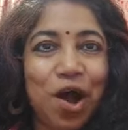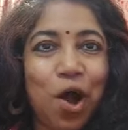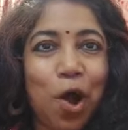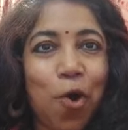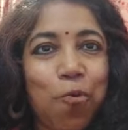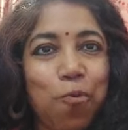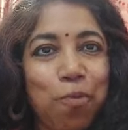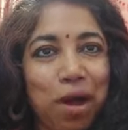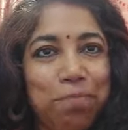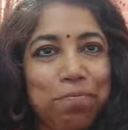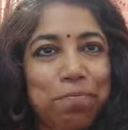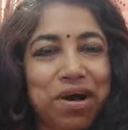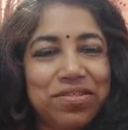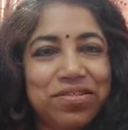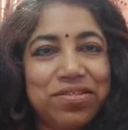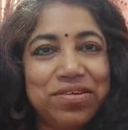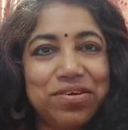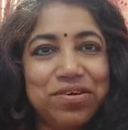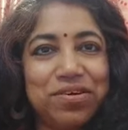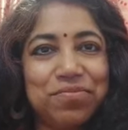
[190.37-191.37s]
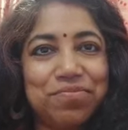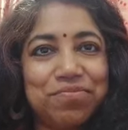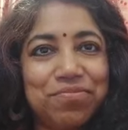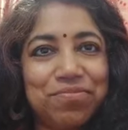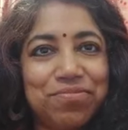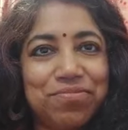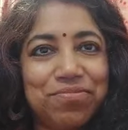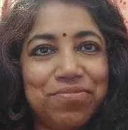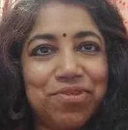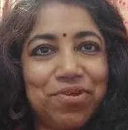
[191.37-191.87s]
how my mother
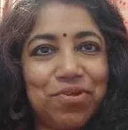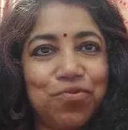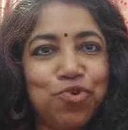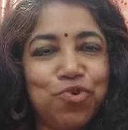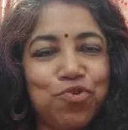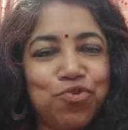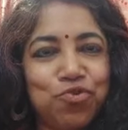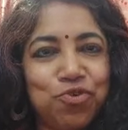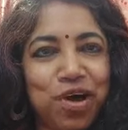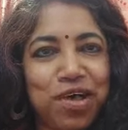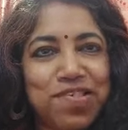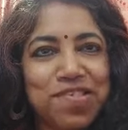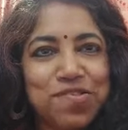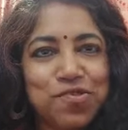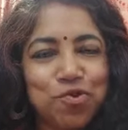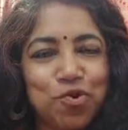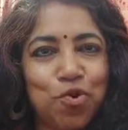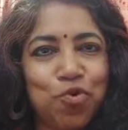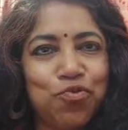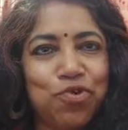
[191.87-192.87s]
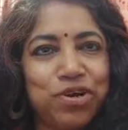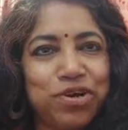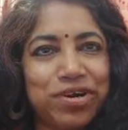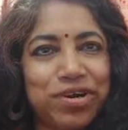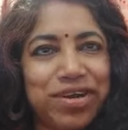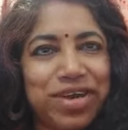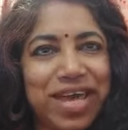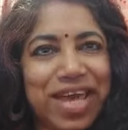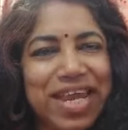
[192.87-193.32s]
would fuss over